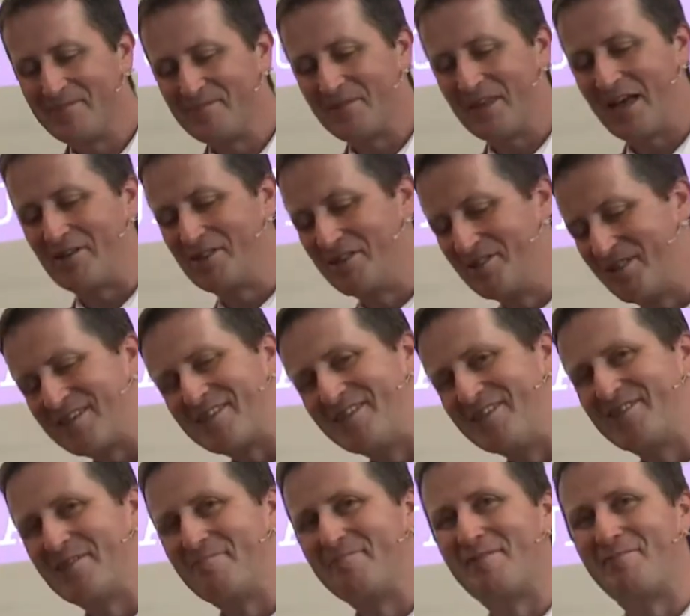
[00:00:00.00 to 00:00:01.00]
Now, it's
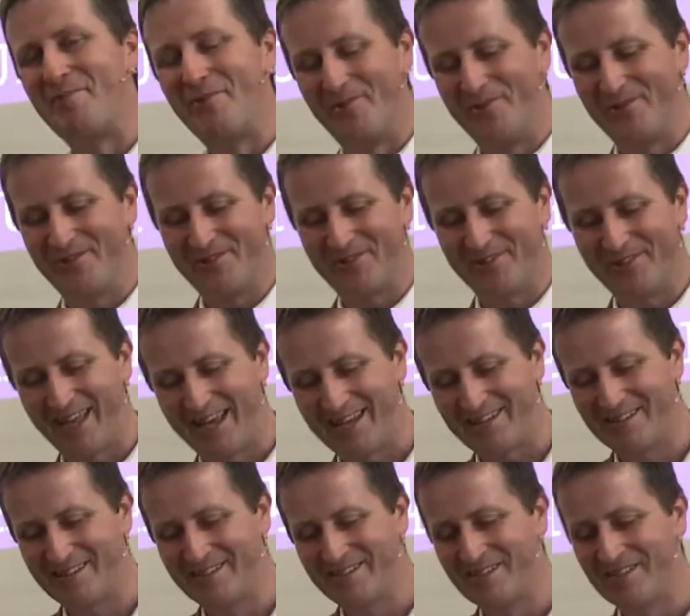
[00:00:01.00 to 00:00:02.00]
interesting. Some people
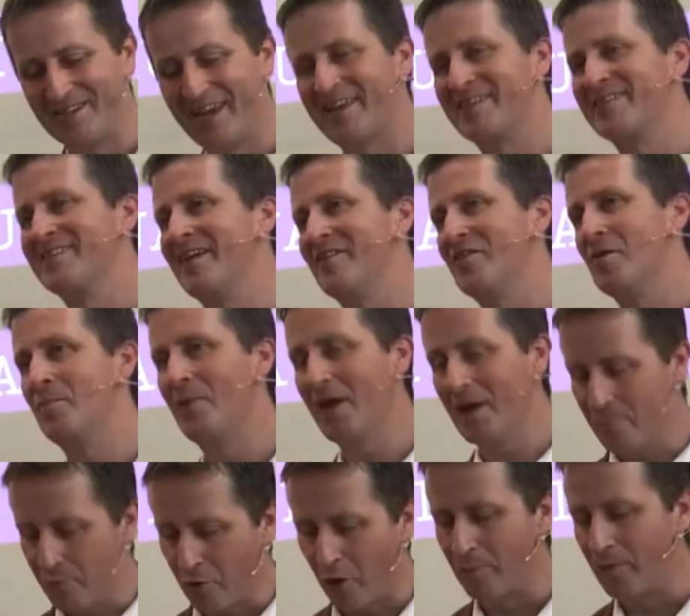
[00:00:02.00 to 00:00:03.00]
like to suggest that the
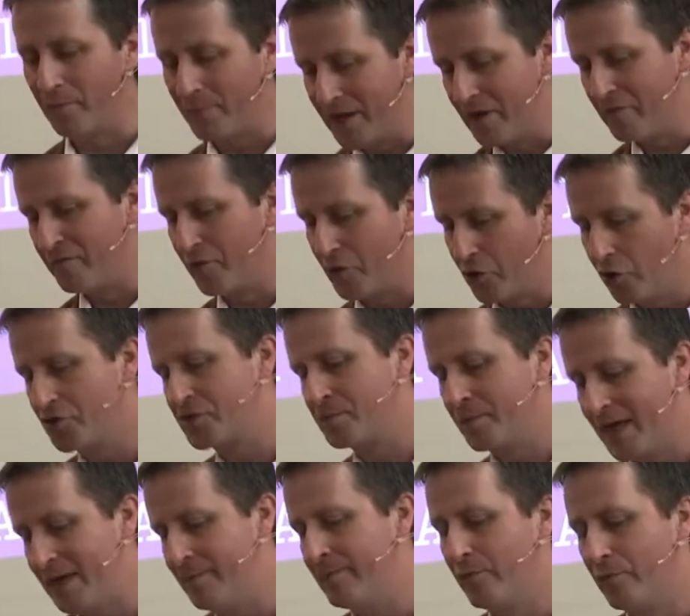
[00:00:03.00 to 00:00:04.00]
big problem here for God's
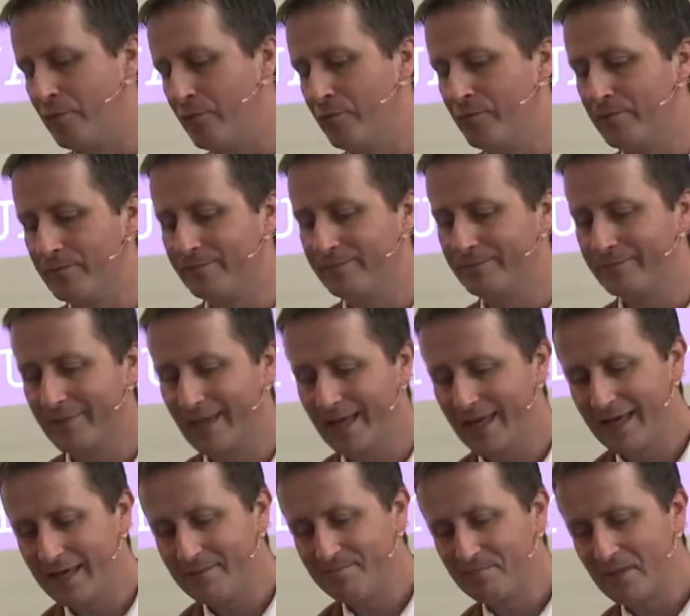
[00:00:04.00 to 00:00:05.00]
people
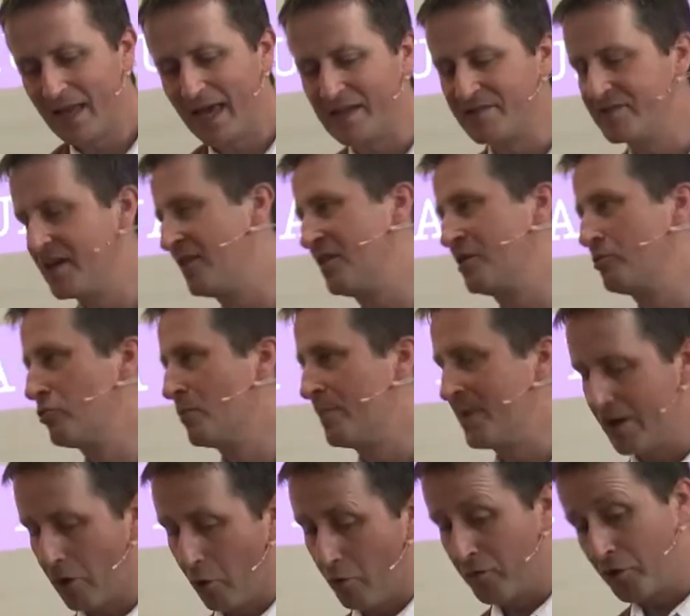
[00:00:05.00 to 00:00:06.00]
is that they were a
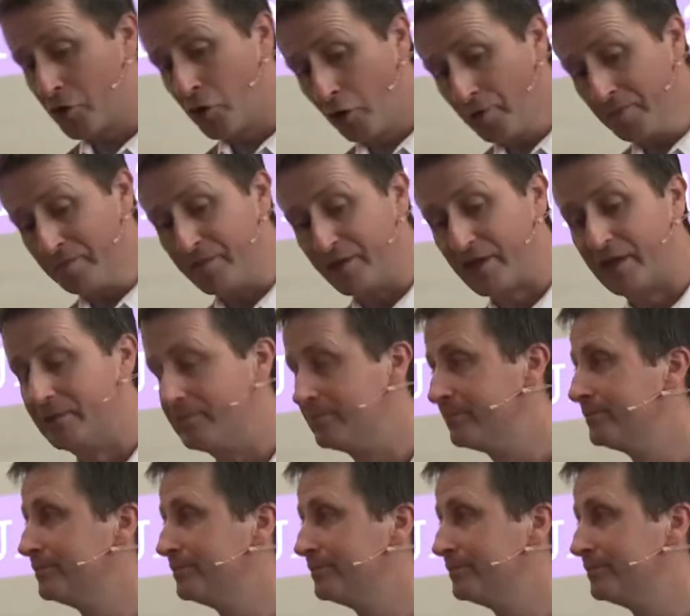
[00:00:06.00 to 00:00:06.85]
bit overconfident.